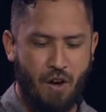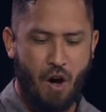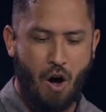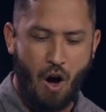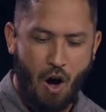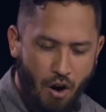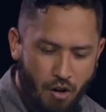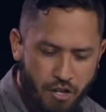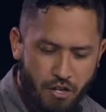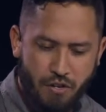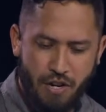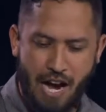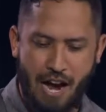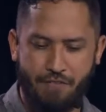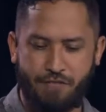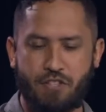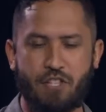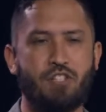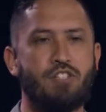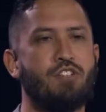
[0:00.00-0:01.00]
All you
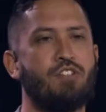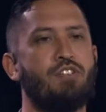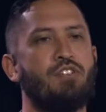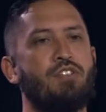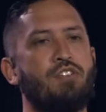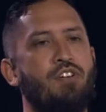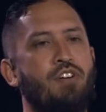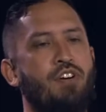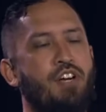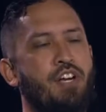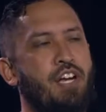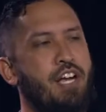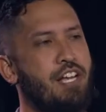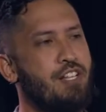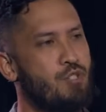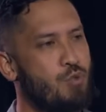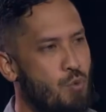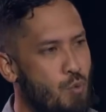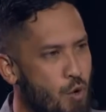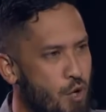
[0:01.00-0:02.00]
have to do
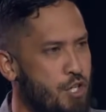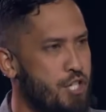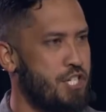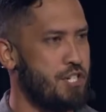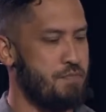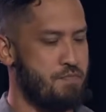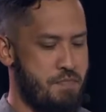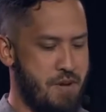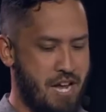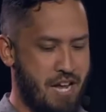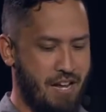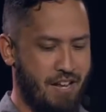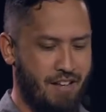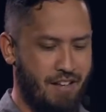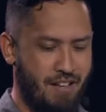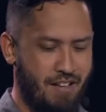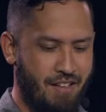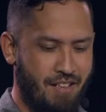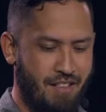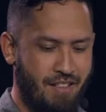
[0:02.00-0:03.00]
is worship me.
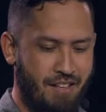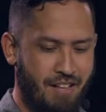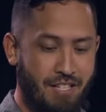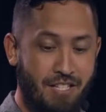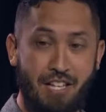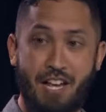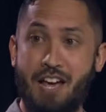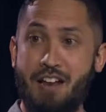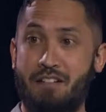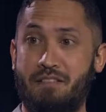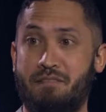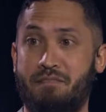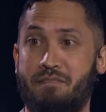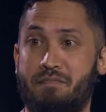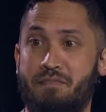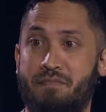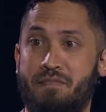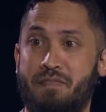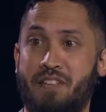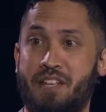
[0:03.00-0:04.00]
That's it.
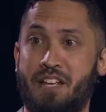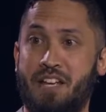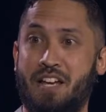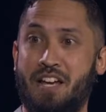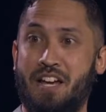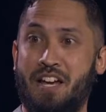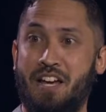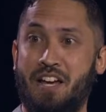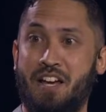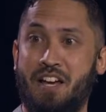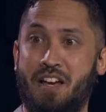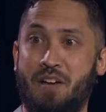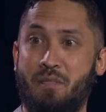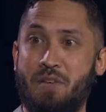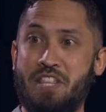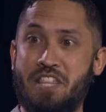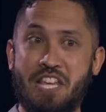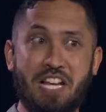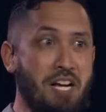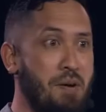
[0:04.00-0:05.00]
I
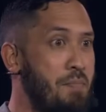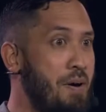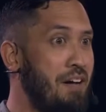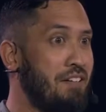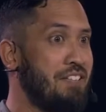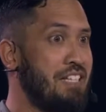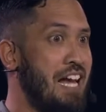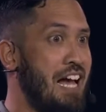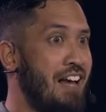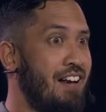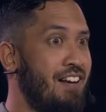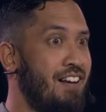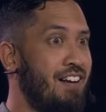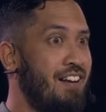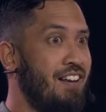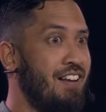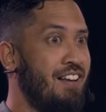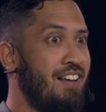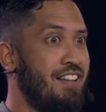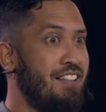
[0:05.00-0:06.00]
mean, think about that.
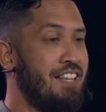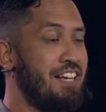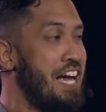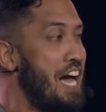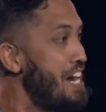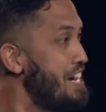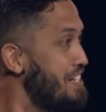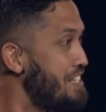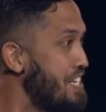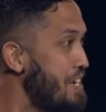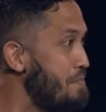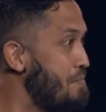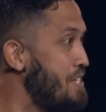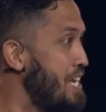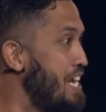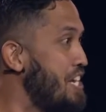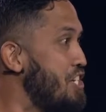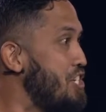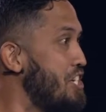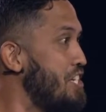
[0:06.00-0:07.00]
The kind of
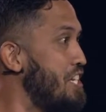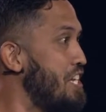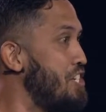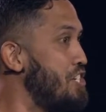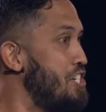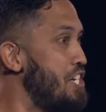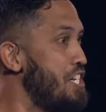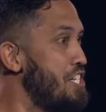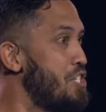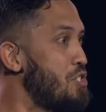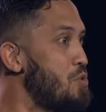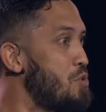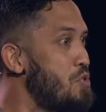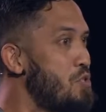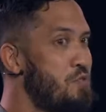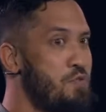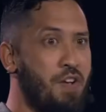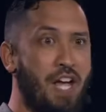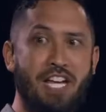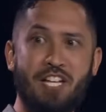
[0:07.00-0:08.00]
temptation that Jesus
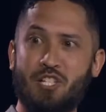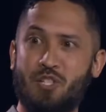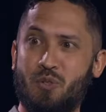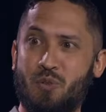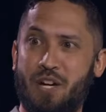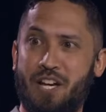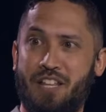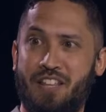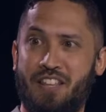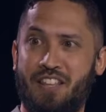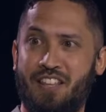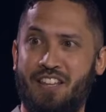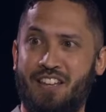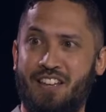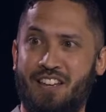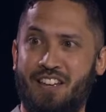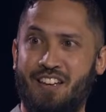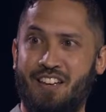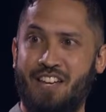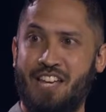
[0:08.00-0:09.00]
was faced with.
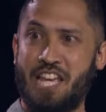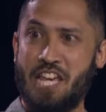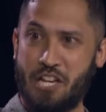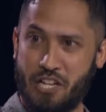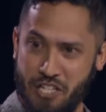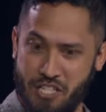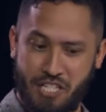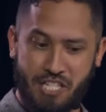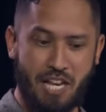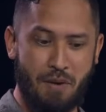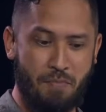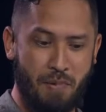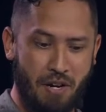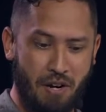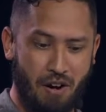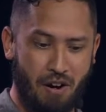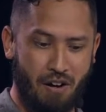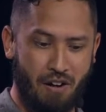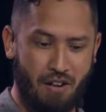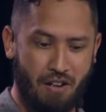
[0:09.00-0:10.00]
He could skip
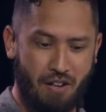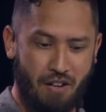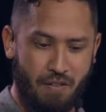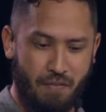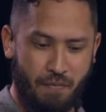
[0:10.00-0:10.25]
it all.